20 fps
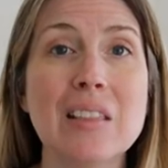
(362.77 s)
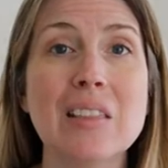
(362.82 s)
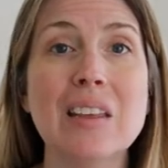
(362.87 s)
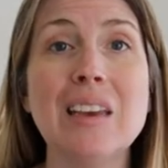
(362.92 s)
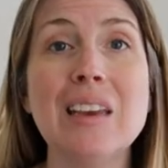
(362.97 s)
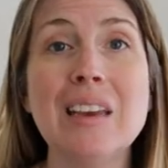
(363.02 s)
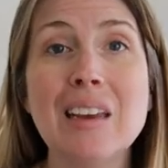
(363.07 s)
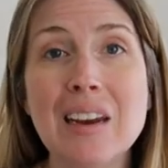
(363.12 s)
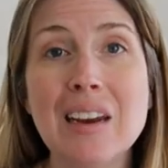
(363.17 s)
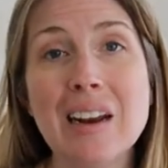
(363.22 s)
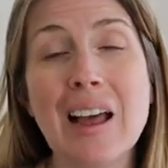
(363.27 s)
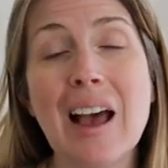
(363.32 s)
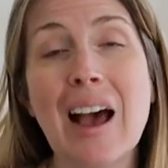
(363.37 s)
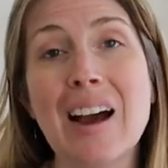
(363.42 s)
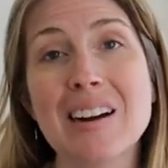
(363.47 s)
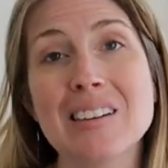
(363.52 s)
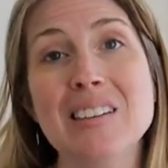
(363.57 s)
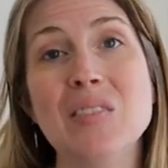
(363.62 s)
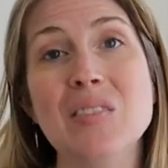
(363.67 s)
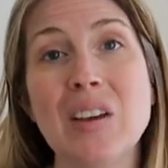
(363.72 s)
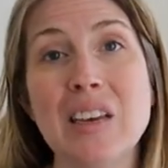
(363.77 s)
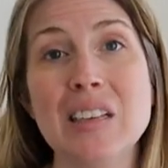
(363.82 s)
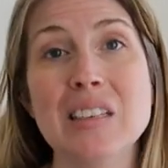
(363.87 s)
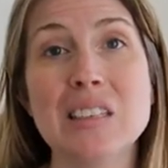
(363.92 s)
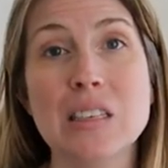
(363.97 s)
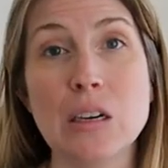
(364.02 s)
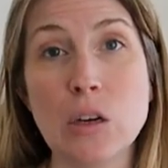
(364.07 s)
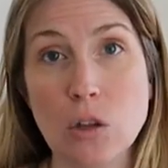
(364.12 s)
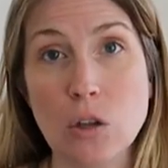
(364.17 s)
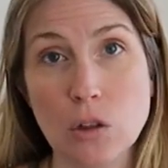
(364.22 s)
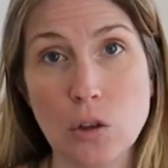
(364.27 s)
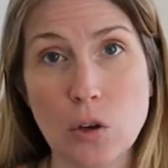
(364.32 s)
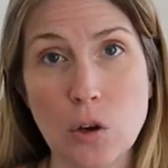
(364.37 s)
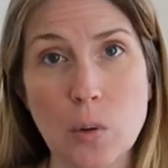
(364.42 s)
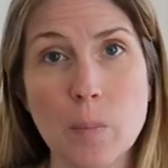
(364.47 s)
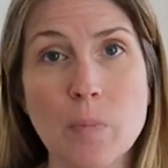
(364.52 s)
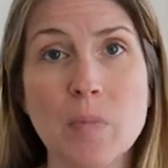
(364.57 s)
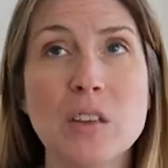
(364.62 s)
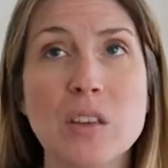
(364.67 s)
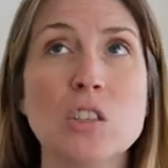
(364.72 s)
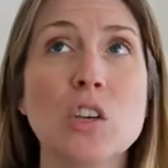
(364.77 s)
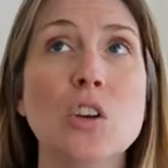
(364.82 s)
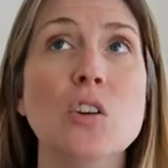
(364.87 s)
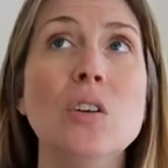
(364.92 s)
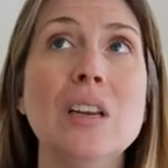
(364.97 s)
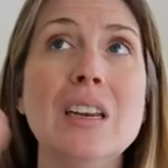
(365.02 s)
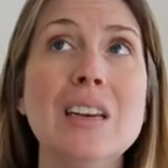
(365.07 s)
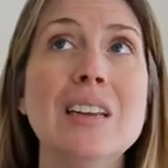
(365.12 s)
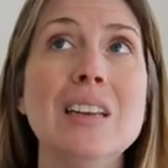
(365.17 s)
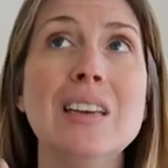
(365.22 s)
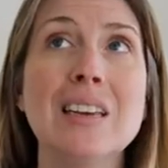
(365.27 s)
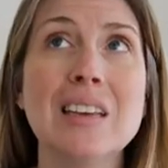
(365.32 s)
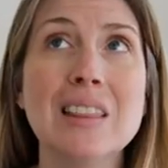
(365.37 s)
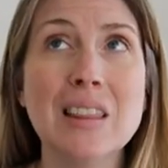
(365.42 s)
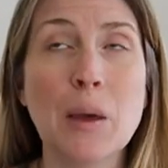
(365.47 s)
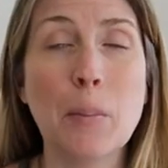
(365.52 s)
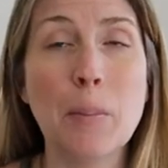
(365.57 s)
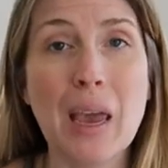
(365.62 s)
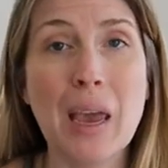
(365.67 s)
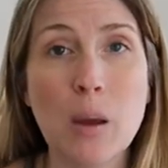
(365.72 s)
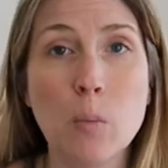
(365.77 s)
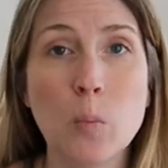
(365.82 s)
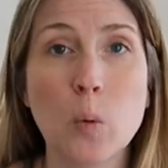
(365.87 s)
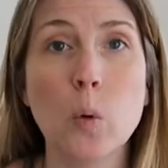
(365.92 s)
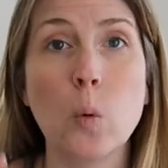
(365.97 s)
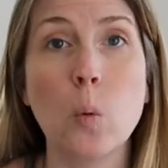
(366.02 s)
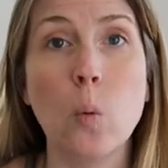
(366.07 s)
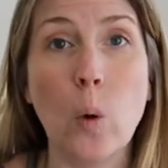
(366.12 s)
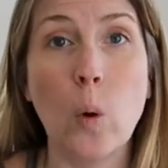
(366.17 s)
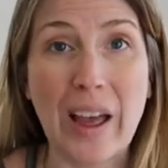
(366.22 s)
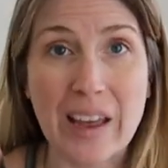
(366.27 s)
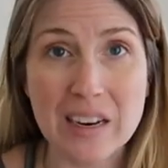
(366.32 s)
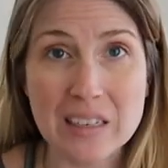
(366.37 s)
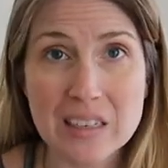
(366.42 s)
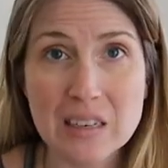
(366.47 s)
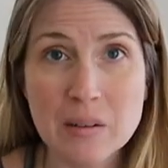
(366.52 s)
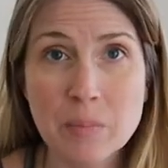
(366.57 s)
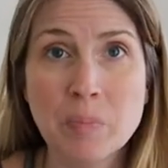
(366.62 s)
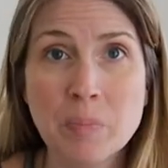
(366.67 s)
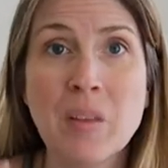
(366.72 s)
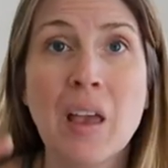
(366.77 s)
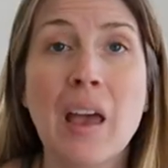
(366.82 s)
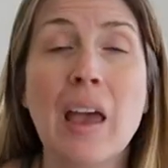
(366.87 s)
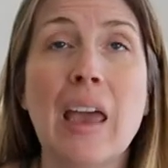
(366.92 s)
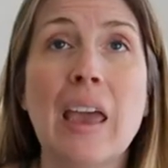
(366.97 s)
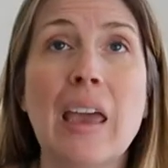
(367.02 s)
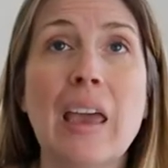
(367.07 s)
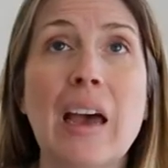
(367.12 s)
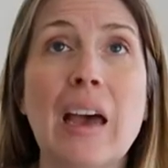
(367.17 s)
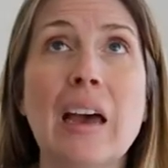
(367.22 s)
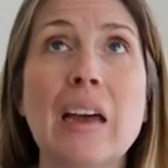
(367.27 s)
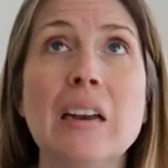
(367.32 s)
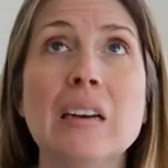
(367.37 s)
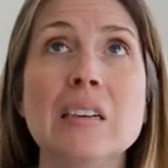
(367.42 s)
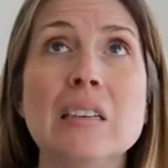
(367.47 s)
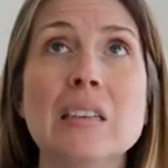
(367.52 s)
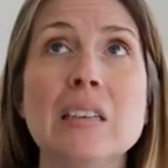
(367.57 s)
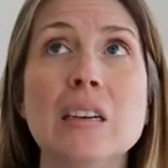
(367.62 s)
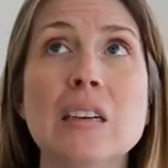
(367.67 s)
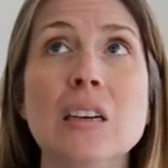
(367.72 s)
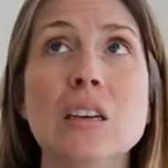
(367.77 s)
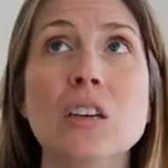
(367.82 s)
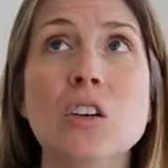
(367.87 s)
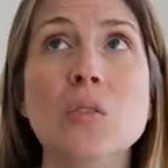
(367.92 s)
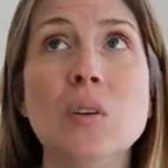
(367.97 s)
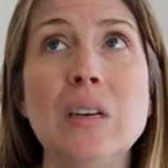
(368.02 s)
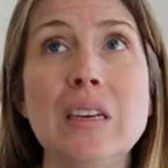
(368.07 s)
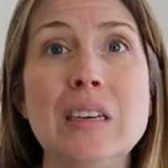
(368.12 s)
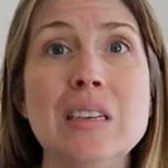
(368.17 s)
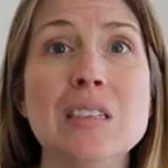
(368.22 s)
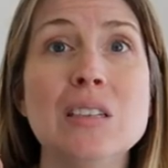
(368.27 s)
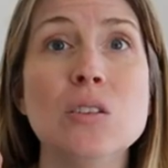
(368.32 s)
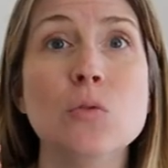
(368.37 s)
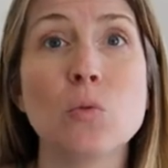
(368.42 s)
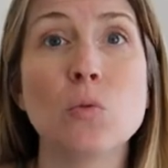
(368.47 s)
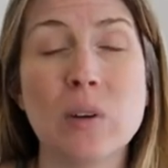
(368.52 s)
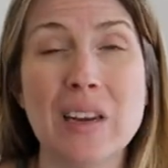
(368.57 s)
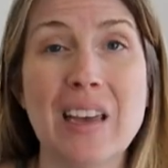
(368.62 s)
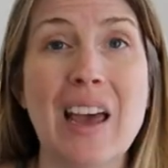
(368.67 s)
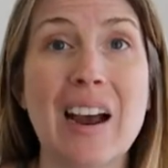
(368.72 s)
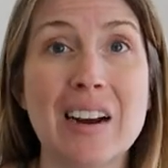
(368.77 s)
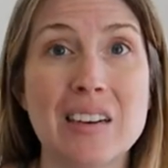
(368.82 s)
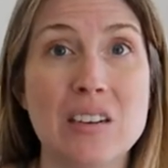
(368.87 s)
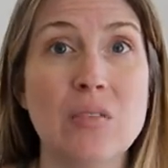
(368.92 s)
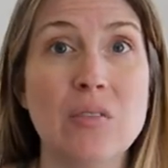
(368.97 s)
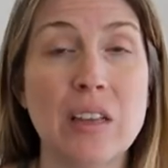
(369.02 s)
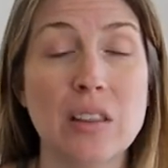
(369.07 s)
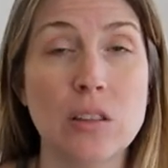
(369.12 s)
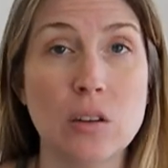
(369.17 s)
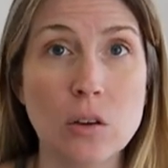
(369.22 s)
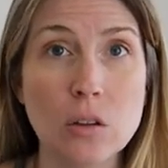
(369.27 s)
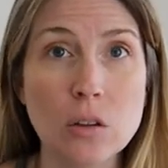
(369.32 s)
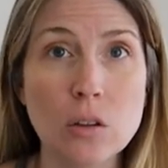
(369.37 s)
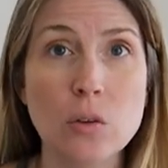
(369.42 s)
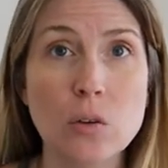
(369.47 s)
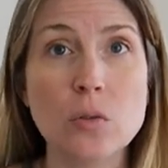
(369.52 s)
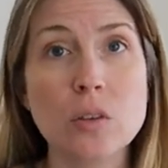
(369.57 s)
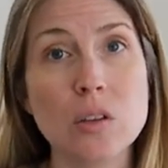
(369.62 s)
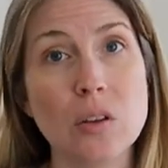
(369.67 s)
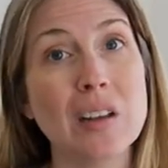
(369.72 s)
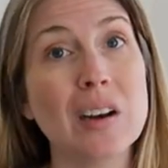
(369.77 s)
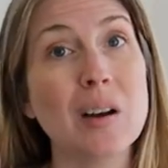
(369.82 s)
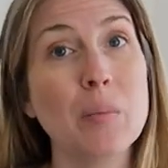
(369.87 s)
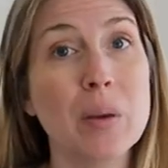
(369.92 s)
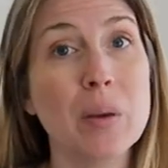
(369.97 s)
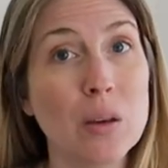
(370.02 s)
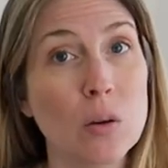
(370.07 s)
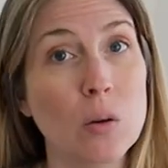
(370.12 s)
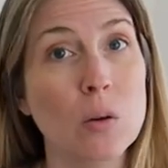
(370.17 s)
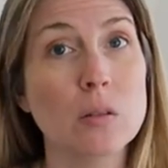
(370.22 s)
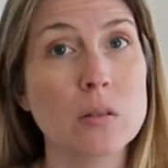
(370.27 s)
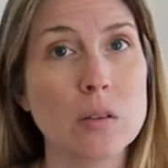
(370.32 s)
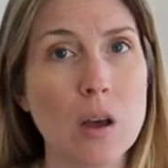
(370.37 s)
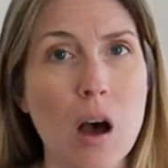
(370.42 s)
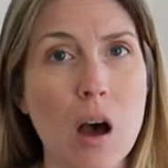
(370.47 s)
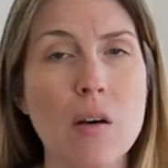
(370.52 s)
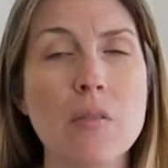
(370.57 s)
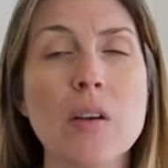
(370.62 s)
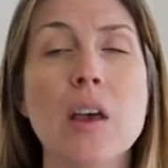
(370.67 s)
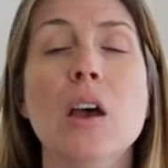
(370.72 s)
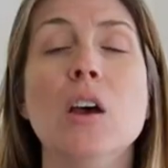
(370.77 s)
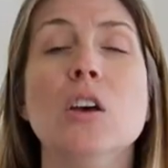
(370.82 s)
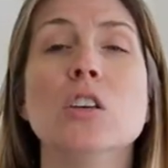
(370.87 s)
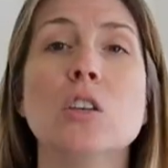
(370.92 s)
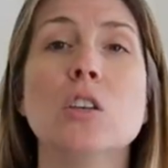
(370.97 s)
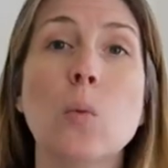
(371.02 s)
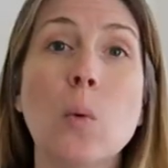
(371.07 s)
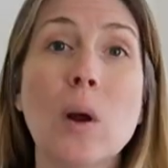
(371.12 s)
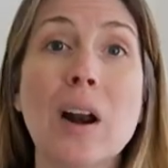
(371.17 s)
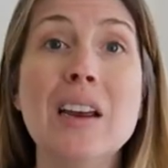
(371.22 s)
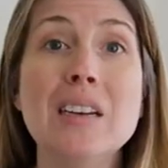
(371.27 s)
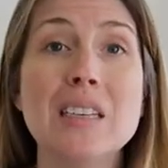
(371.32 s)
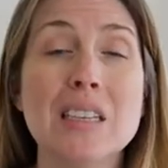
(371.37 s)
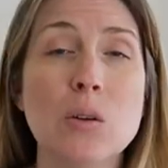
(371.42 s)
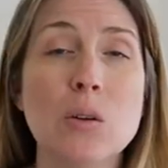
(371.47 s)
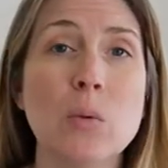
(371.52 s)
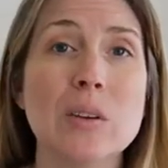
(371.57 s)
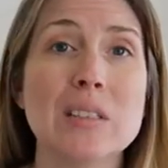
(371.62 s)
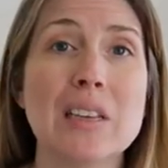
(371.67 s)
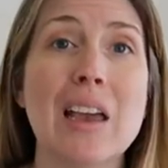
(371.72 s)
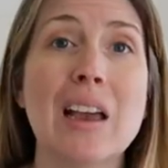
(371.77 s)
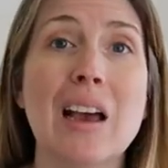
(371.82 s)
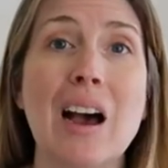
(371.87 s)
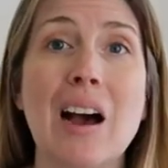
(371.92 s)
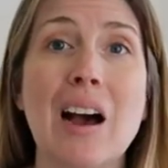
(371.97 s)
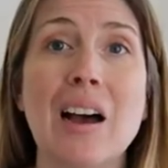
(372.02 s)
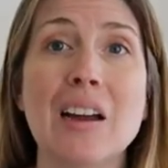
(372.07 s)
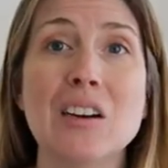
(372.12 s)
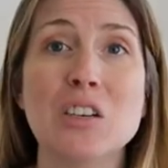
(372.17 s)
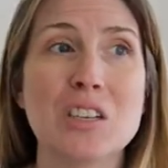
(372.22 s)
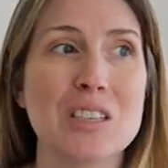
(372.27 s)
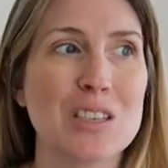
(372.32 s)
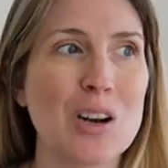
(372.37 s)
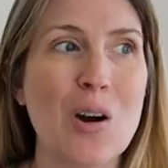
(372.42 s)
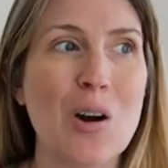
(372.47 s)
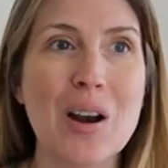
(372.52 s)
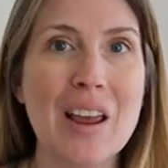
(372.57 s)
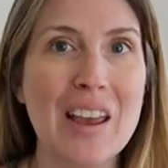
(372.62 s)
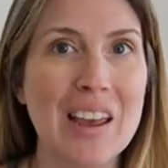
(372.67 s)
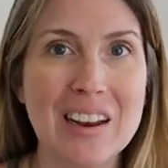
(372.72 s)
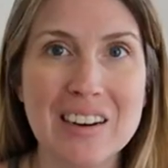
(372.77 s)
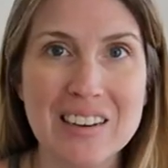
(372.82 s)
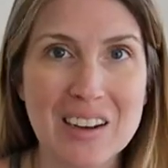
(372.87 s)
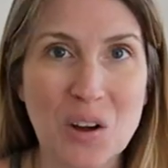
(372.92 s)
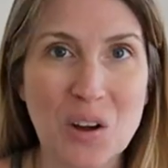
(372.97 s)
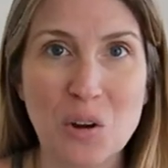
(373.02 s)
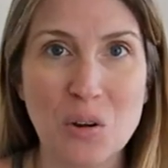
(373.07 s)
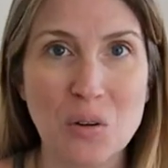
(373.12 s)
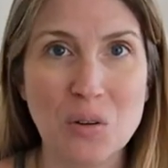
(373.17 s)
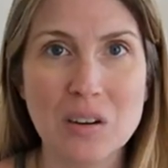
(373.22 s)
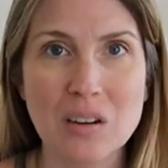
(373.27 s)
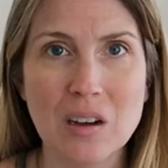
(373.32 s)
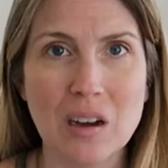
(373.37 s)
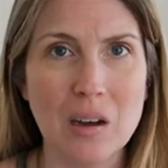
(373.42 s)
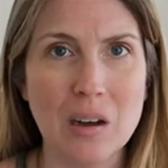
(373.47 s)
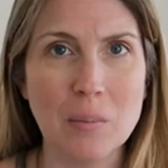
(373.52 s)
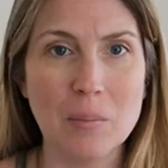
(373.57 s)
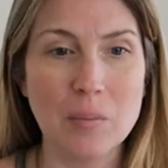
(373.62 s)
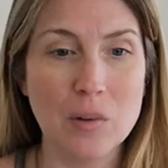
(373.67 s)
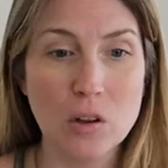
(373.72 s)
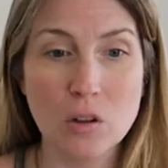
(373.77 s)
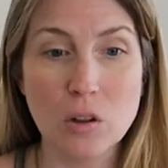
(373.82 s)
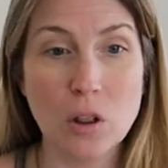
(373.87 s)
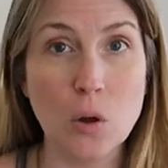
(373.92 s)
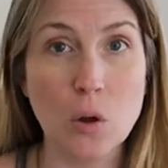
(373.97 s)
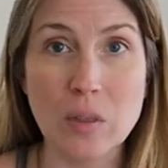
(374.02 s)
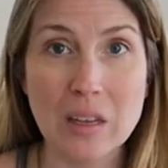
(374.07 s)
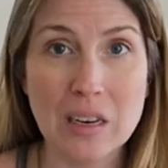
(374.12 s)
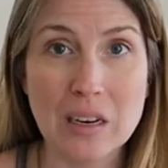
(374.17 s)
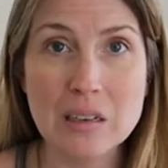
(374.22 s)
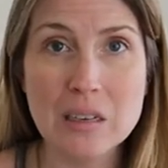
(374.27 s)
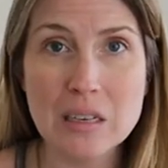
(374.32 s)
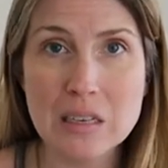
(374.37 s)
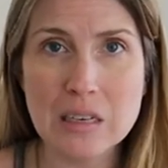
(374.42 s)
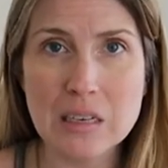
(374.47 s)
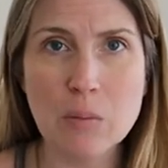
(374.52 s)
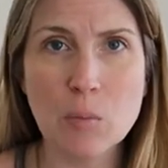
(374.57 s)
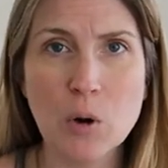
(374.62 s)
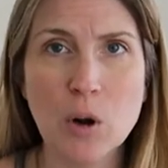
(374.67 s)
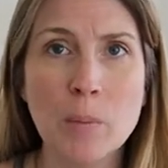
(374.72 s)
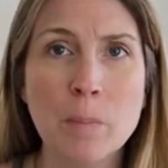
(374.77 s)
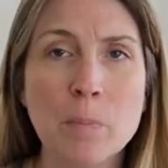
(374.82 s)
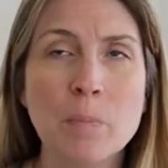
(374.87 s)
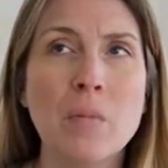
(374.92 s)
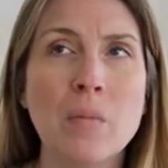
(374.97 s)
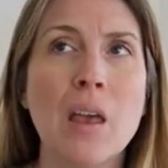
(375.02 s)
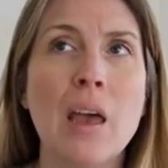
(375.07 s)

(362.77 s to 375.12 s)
the heat activates the glue. So you need to get the paper wet and you need to reactivate the glue so that it peels off. So what I did was I got just our handheld um, clothing steamer